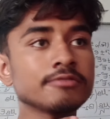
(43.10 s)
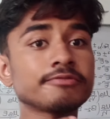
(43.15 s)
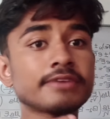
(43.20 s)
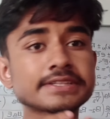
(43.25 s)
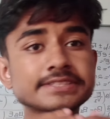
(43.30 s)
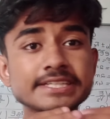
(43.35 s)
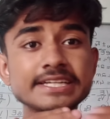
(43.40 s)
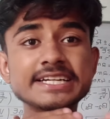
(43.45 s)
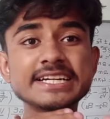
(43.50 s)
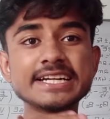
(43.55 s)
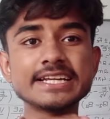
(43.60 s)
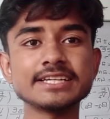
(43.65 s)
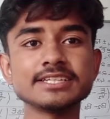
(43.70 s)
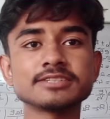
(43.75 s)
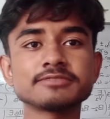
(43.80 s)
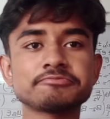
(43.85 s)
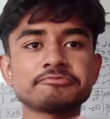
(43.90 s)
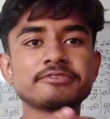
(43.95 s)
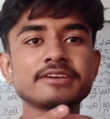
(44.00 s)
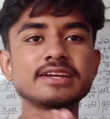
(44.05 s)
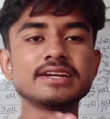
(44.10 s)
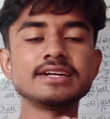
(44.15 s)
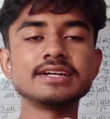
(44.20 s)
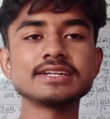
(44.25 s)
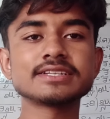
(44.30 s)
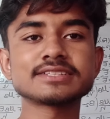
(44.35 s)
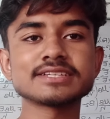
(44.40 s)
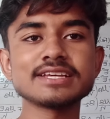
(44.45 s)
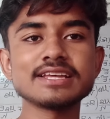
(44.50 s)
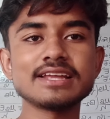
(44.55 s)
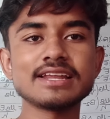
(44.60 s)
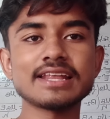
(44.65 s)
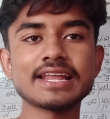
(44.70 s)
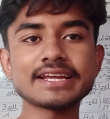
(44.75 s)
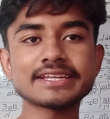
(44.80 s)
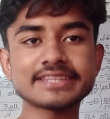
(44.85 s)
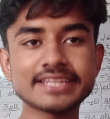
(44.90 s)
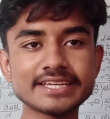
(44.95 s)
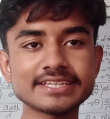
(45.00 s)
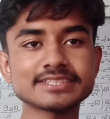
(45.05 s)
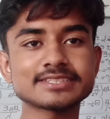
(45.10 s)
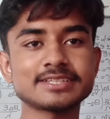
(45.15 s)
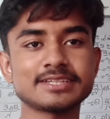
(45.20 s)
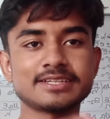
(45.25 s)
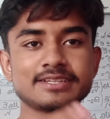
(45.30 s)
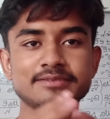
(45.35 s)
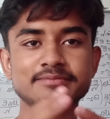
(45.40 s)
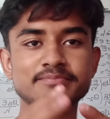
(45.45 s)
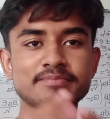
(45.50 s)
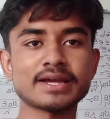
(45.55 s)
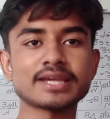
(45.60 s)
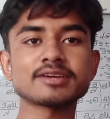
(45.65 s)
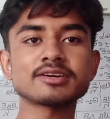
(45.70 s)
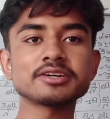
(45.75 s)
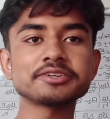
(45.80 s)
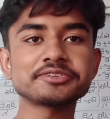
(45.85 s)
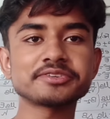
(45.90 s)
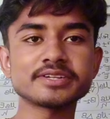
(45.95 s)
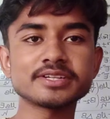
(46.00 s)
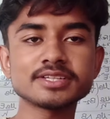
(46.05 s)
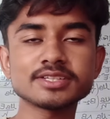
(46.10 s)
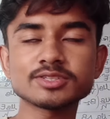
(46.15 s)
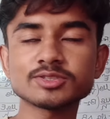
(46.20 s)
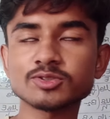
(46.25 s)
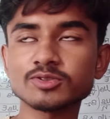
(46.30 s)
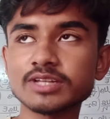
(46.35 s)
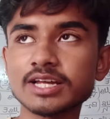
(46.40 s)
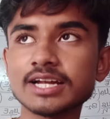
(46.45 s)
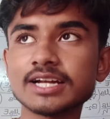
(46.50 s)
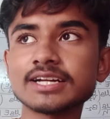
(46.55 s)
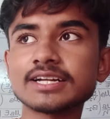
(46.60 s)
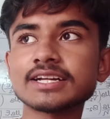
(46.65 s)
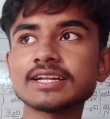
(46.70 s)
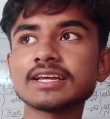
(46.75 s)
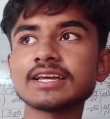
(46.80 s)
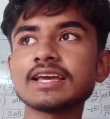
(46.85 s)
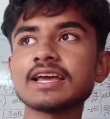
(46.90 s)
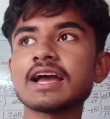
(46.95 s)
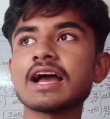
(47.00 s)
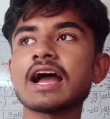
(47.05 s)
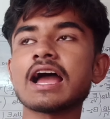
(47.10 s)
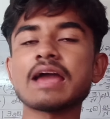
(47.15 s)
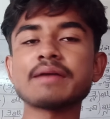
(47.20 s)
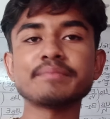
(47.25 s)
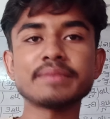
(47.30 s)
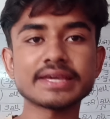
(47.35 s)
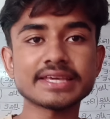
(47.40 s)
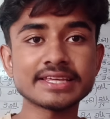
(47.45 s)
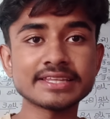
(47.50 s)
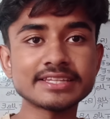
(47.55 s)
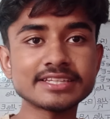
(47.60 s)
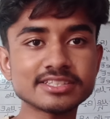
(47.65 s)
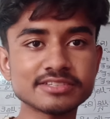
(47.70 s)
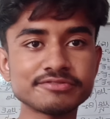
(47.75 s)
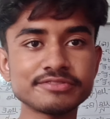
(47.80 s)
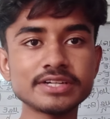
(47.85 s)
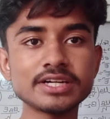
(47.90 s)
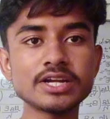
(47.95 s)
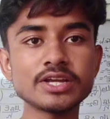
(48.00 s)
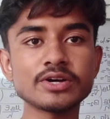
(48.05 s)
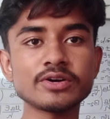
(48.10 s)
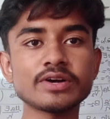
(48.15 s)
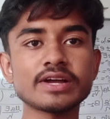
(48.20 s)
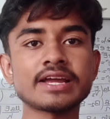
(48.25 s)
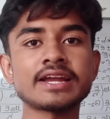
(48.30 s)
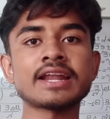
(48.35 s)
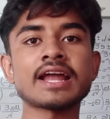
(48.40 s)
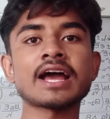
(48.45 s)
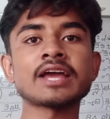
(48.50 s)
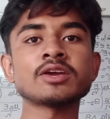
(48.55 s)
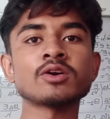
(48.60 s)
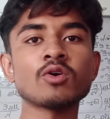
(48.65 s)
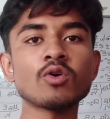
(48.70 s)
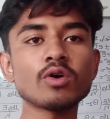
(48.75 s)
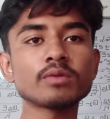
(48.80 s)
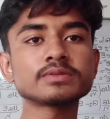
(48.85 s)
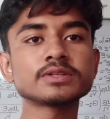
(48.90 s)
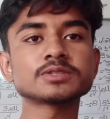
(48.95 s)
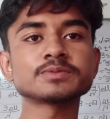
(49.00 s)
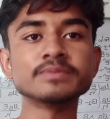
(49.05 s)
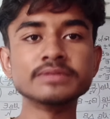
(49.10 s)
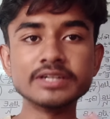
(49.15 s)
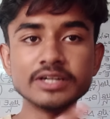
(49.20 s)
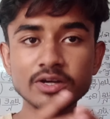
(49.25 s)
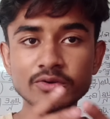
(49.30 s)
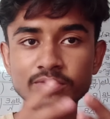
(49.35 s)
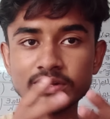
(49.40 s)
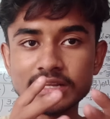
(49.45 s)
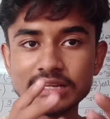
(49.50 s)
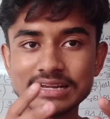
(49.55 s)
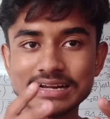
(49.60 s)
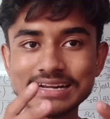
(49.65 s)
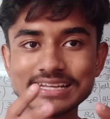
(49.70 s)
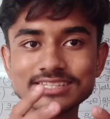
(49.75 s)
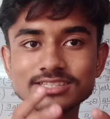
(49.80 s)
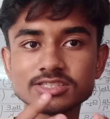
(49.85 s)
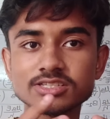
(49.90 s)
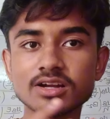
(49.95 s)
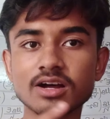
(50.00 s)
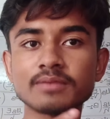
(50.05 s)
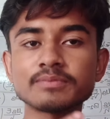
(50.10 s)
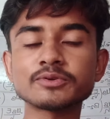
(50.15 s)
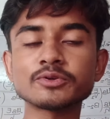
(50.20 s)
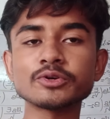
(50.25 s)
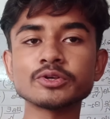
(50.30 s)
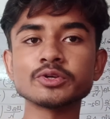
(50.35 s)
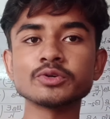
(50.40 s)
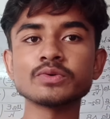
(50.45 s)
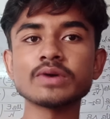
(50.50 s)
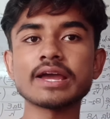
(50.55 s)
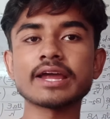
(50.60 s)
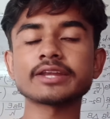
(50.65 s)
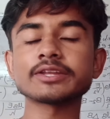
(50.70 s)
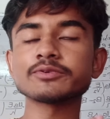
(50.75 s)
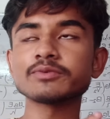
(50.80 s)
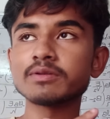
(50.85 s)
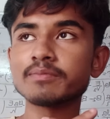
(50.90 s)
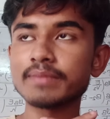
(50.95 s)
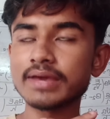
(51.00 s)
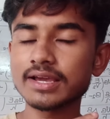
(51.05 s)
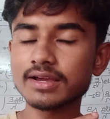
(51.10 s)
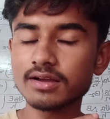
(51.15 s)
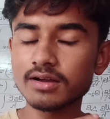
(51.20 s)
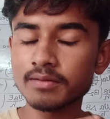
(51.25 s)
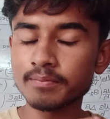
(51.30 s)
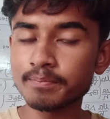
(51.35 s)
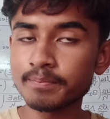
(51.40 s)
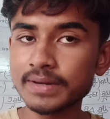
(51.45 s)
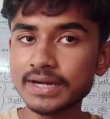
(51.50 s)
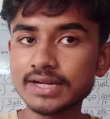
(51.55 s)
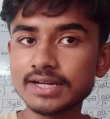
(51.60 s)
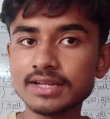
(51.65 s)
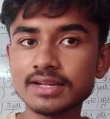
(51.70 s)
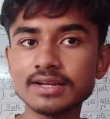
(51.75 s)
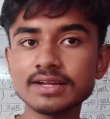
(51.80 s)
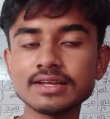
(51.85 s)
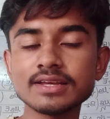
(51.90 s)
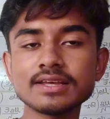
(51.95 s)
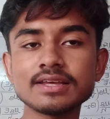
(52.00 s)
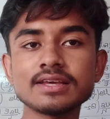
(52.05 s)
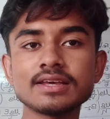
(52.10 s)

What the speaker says: facilities, fields, like things in my country, so that I am making this video, and I hope this video will reach up to you, and you will make a better